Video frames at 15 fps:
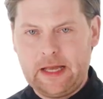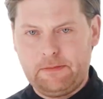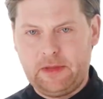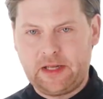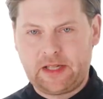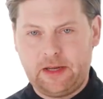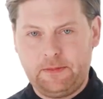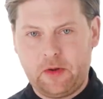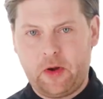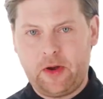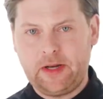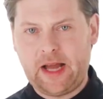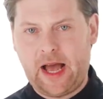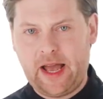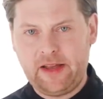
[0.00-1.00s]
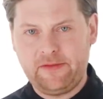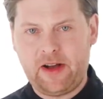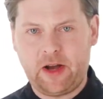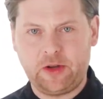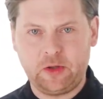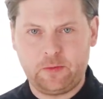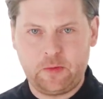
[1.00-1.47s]
The new
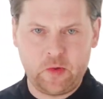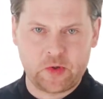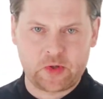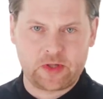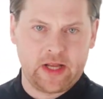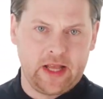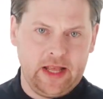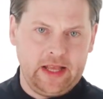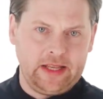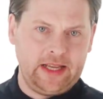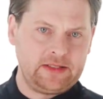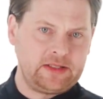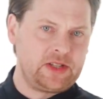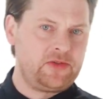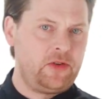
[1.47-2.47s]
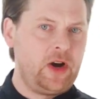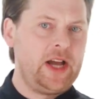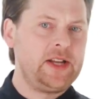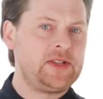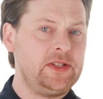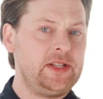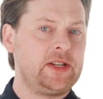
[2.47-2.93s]
iVario Boost heats the
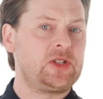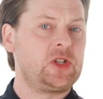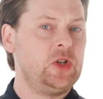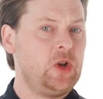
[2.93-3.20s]
unit much